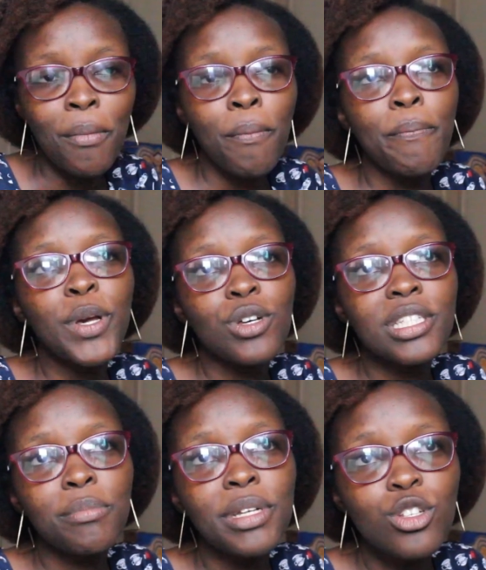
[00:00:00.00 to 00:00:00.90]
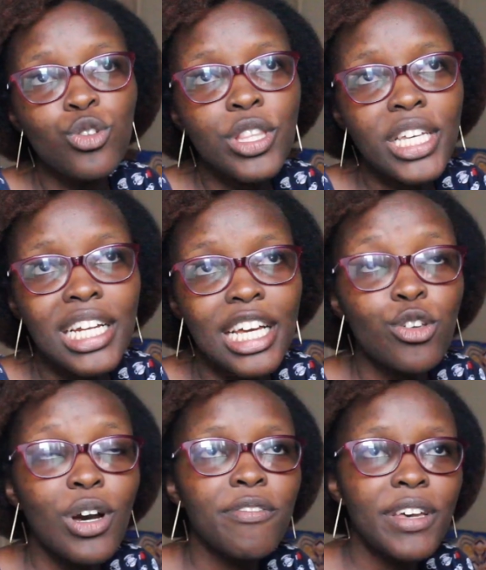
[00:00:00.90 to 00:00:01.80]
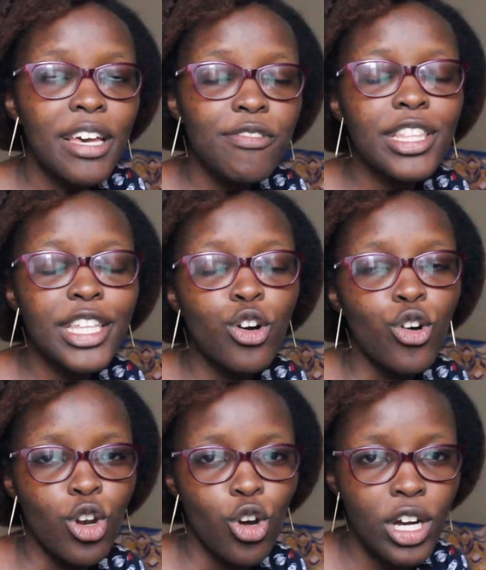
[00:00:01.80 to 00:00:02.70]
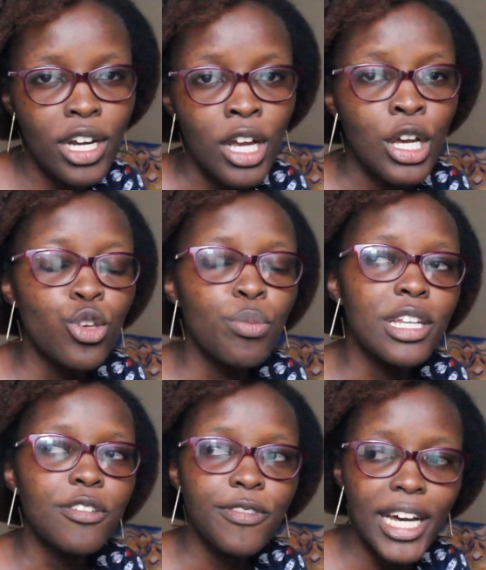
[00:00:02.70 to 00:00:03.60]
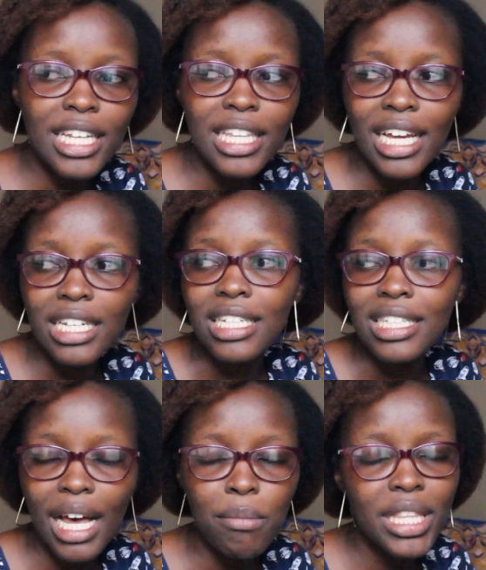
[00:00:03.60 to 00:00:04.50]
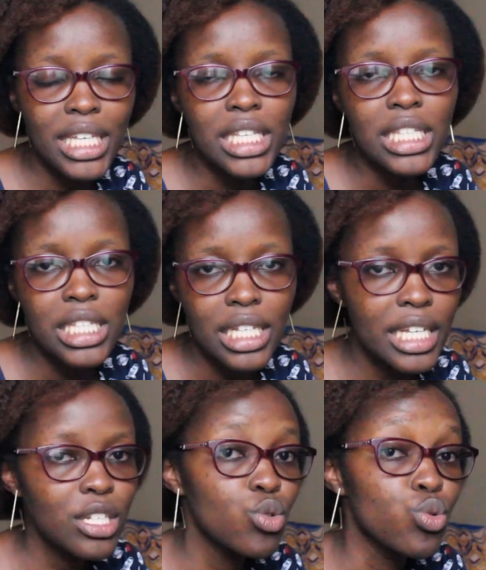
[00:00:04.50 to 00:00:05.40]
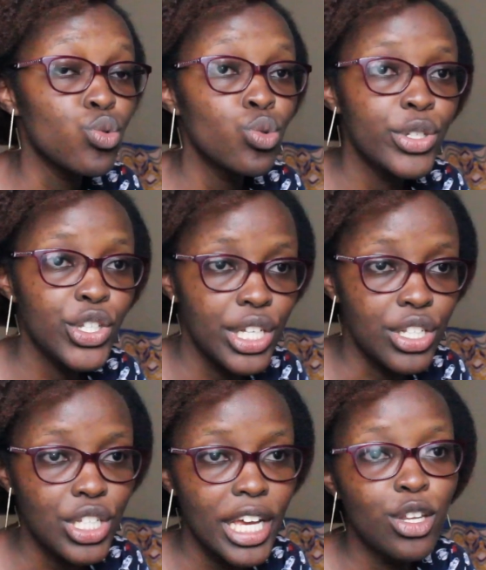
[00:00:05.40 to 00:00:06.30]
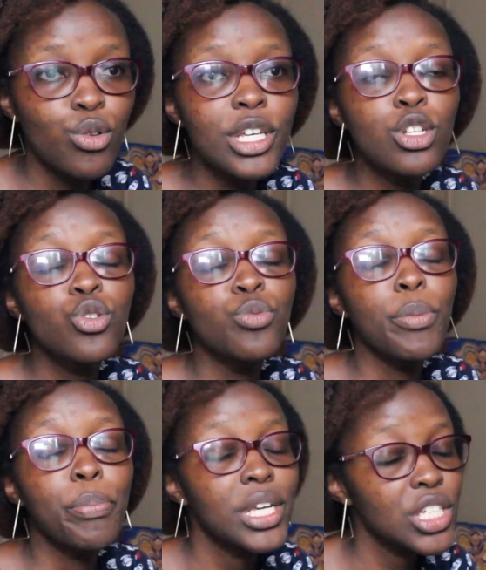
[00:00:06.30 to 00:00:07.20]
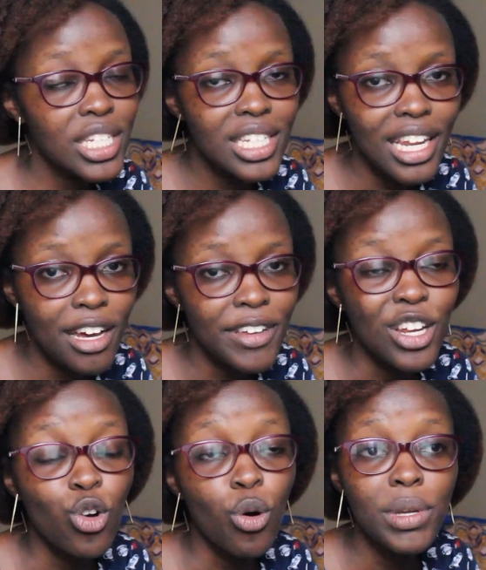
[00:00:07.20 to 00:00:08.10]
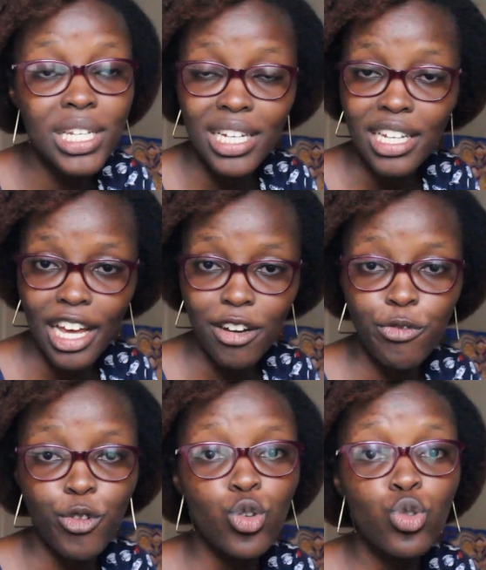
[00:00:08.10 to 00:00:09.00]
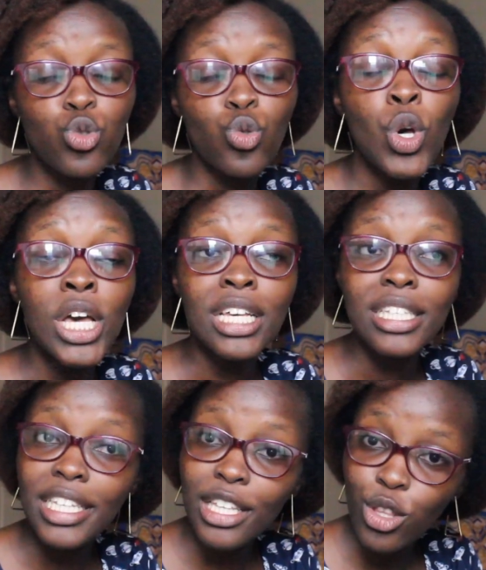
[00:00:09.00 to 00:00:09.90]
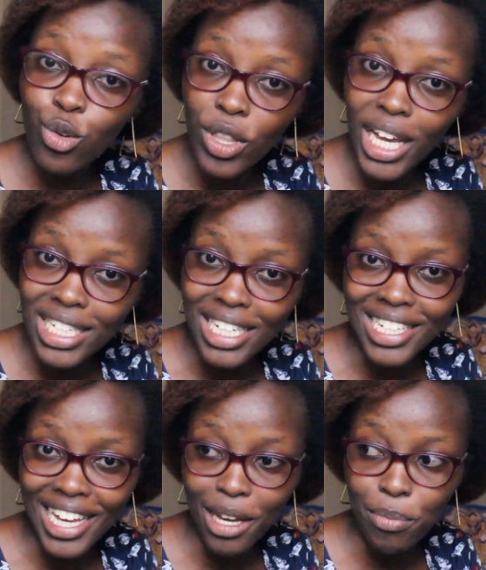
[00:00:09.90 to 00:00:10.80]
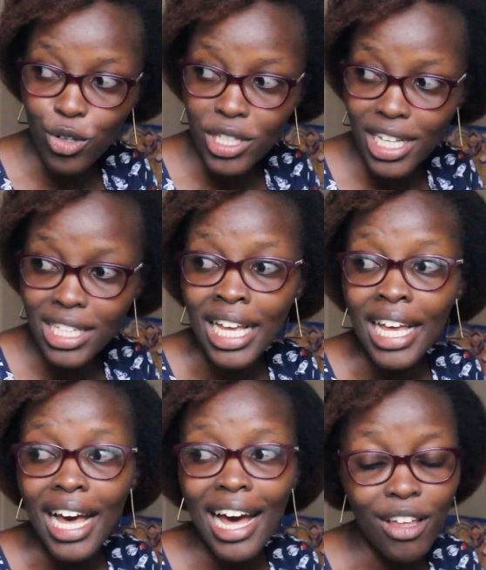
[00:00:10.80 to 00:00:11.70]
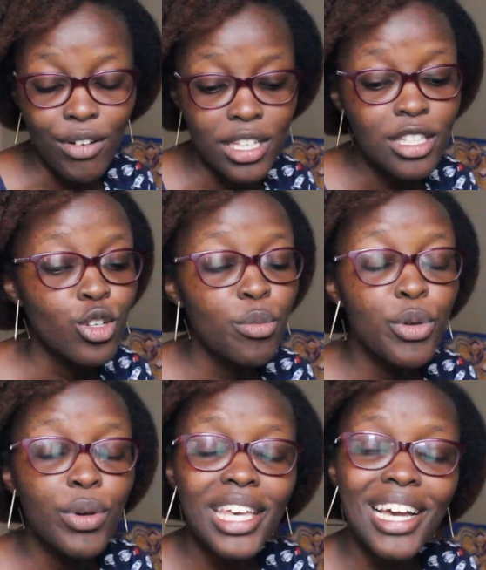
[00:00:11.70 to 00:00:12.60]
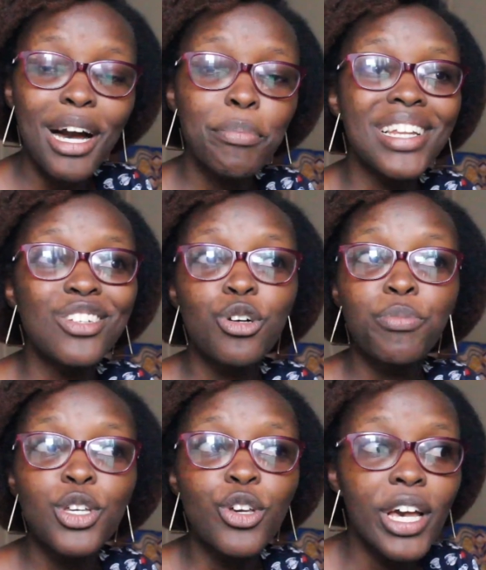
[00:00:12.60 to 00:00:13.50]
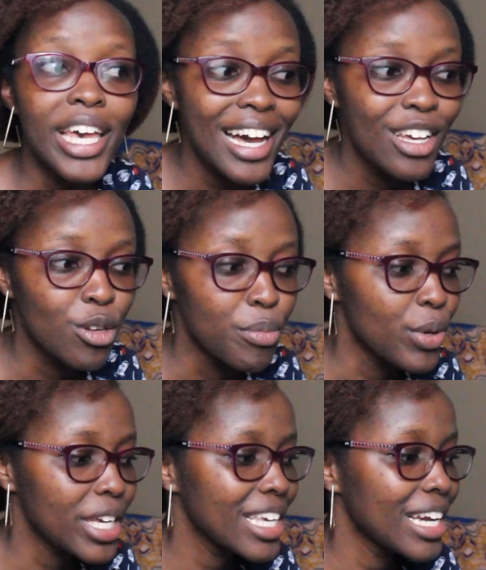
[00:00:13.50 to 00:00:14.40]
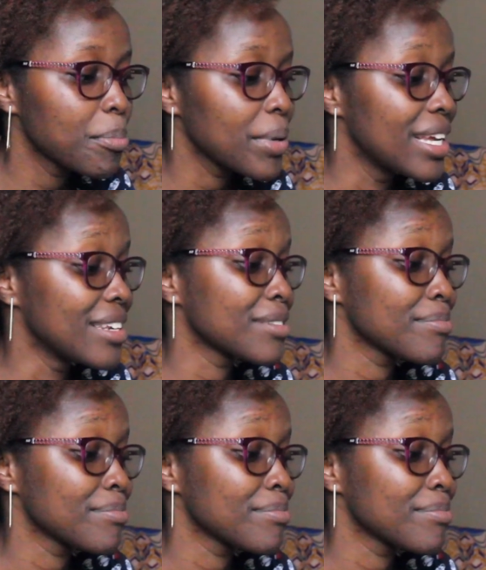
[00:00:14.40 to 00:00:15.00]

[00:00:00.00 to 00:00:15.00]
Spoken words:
Because the minute you think like you have everything on lock, you might find that some things need to change, and you need to be patient enough and committed enough for you to see through that entire process. Otherwise, you'll be waking up and chopping your hair, you'll be waking up and